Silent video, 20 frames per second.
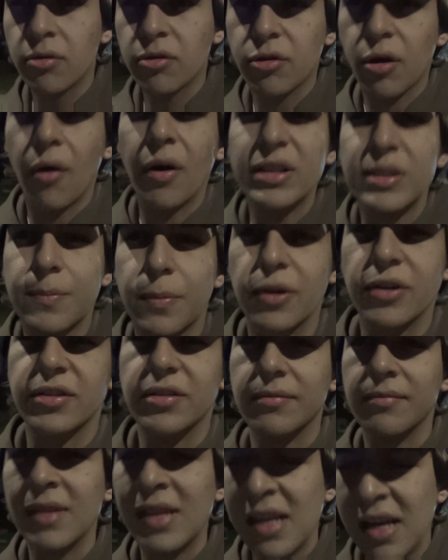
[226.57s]
Grow as a person.
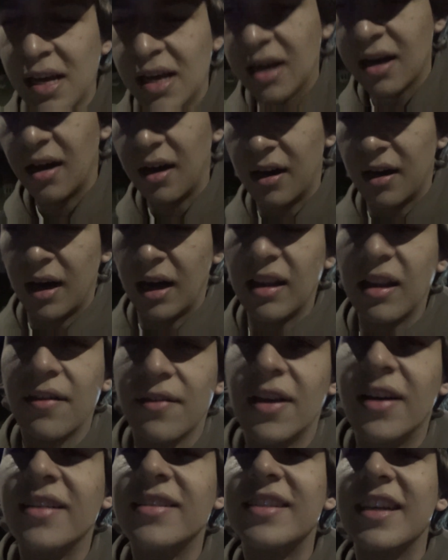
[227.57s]
Uh, I love
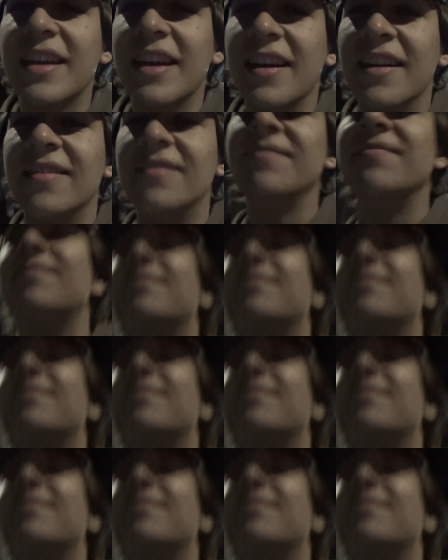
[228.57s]
y'all. Take care.